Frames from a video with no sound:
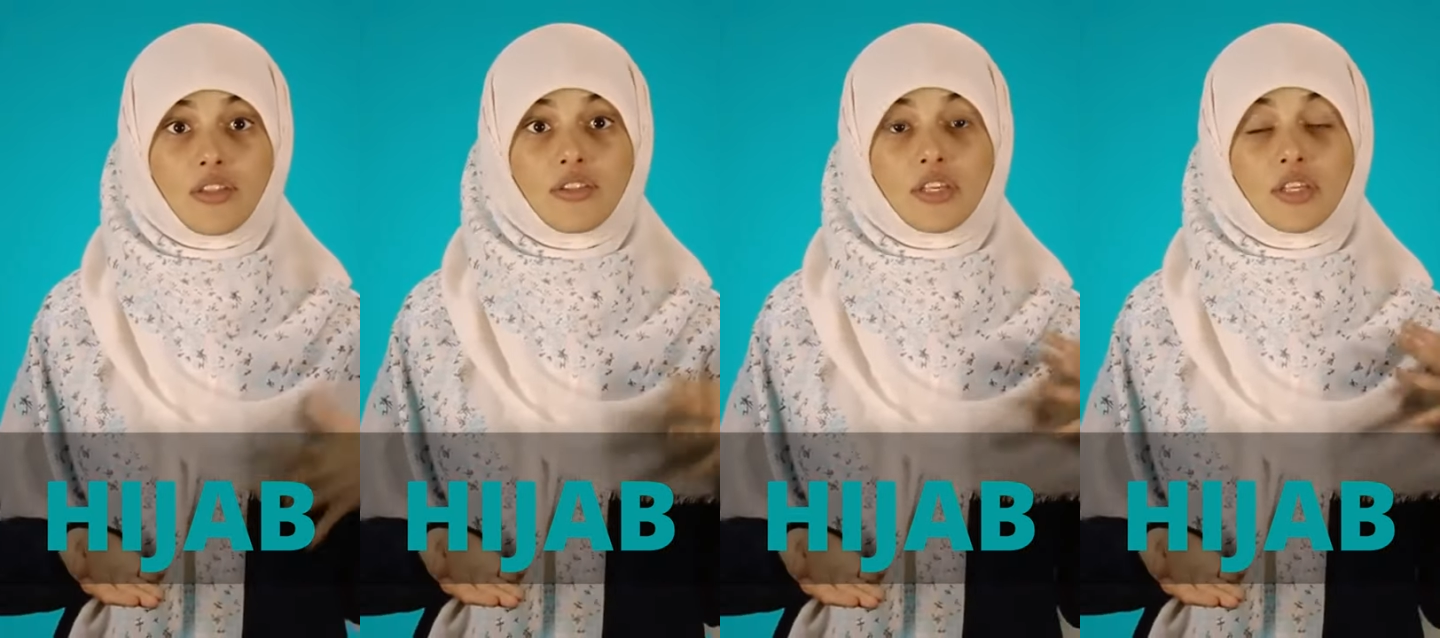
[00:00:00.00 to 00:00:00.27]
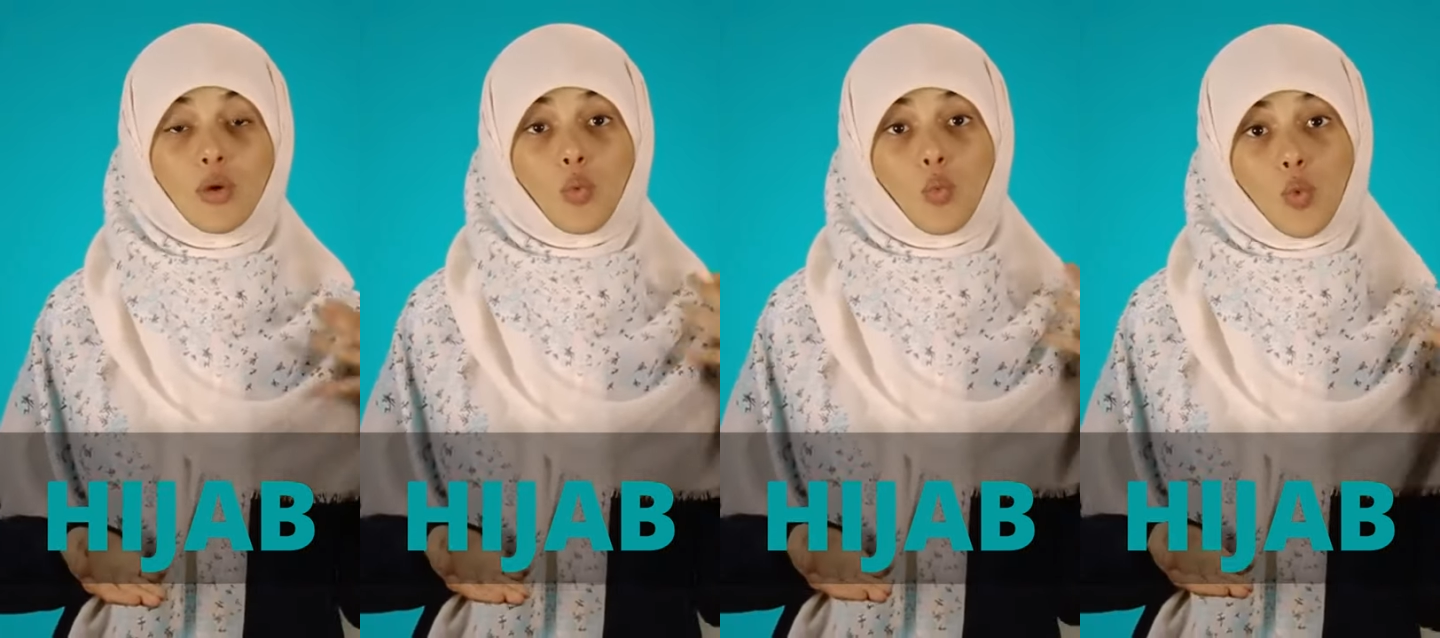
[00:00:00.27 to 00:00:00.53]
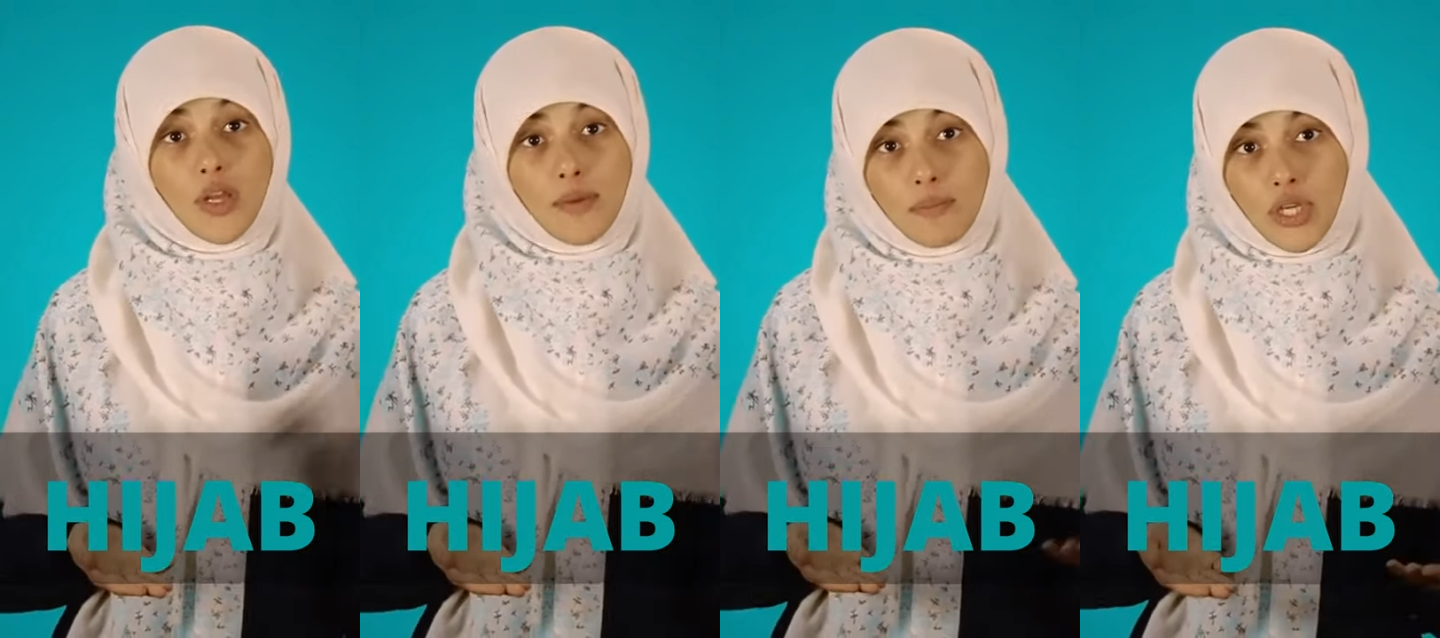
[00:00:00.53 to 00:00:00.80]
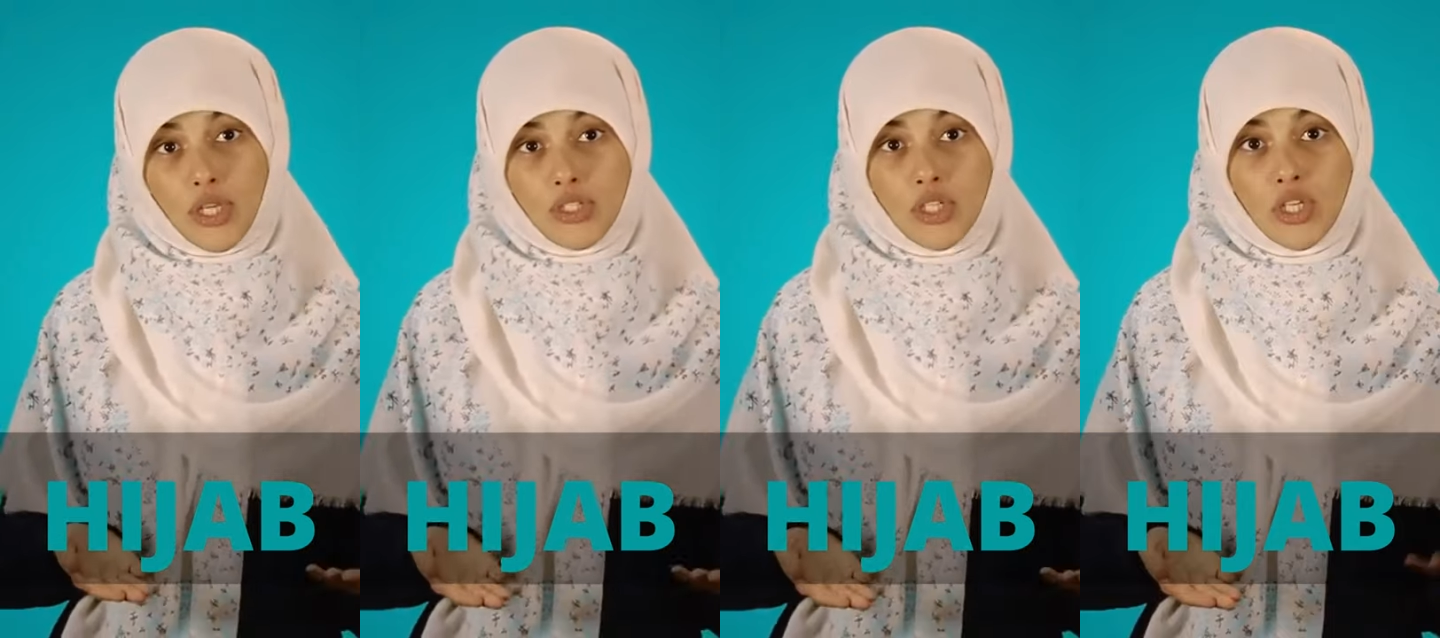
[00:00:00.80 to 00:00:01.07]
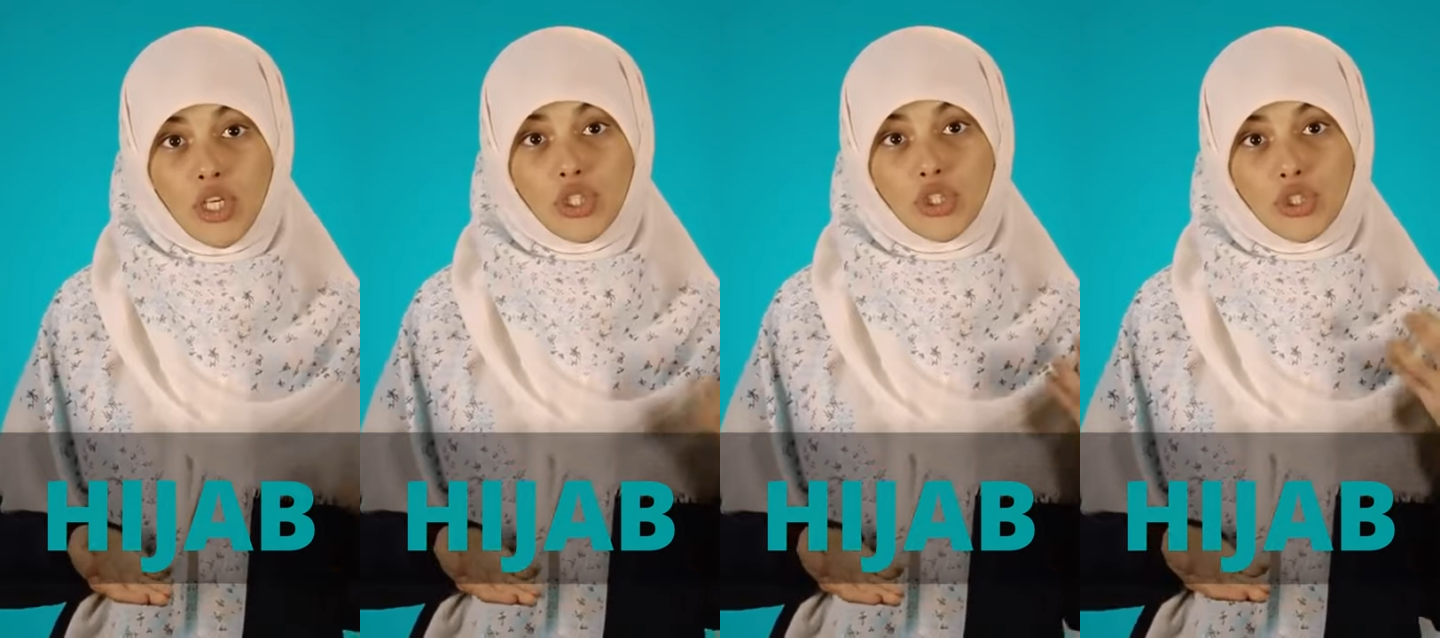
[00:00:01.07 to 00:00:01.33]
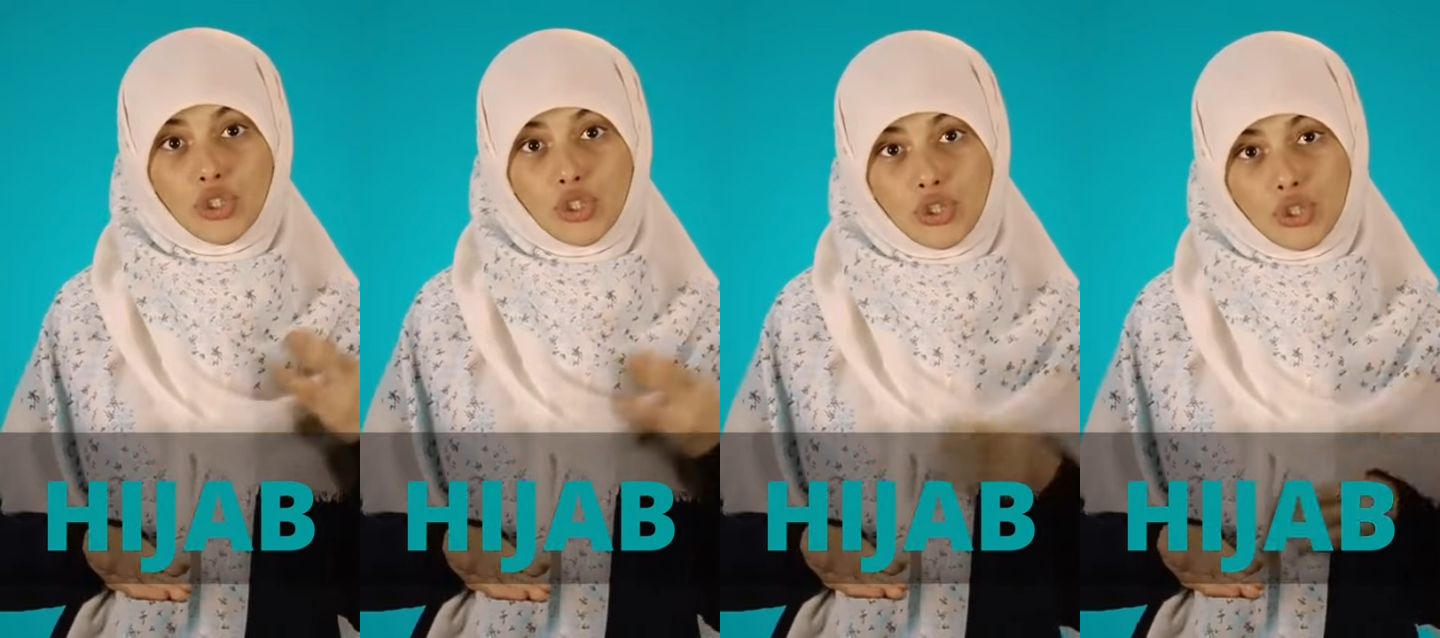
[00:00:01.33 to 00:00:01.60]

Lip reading: the women to